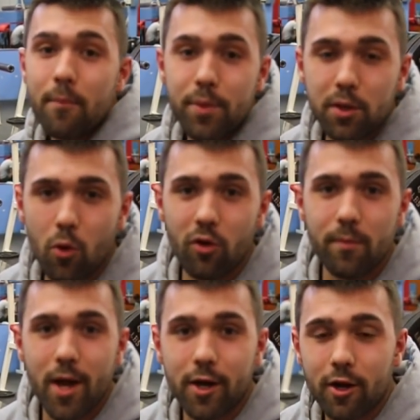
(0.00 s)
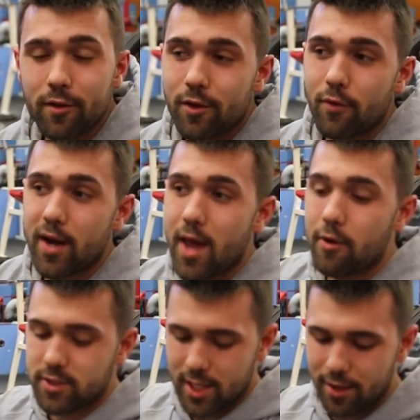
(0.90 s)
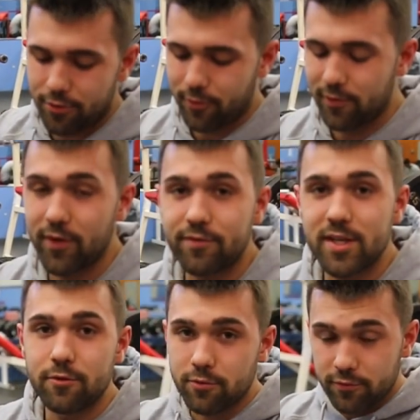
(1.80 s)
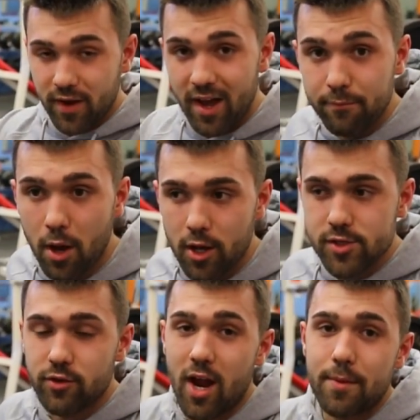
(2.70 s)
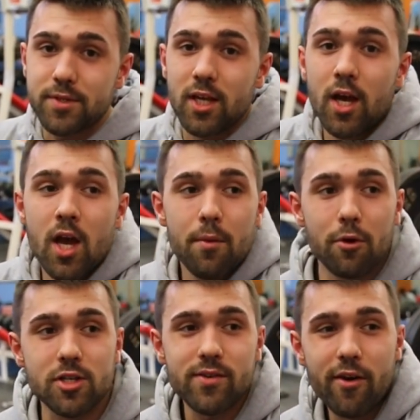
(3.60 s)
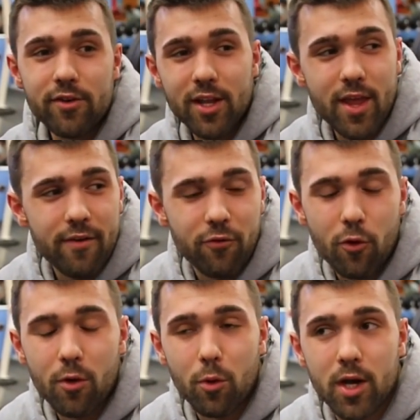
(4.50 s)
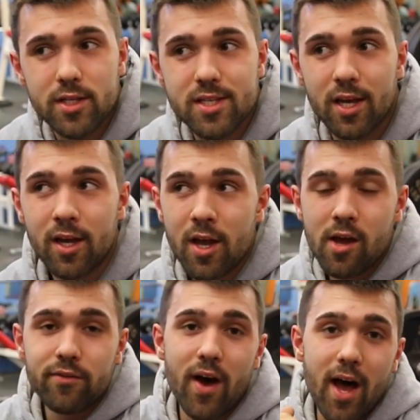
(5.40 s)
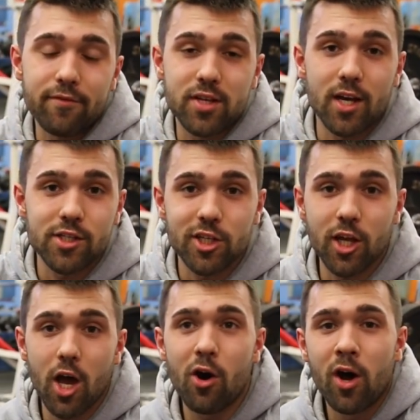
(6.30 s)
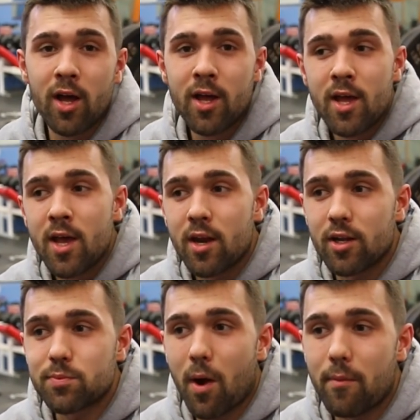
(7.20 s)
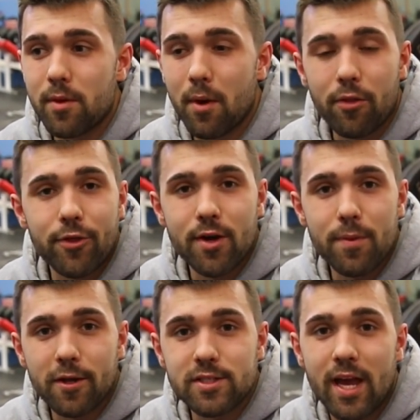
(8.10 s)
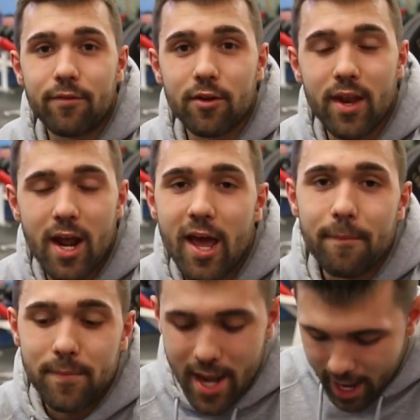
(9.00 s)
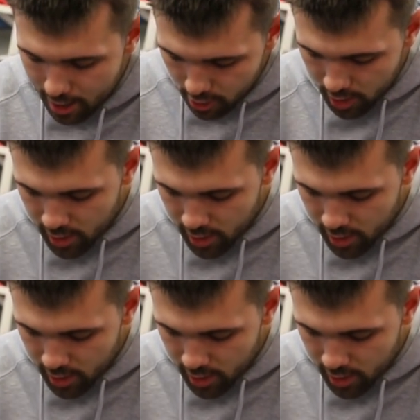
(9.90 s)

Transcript: Big goal of mine currently right now is hit 315 for five pause reps. Most I've ever done that for was five touch and go. That's probably about 30 pounds heavier than I am now.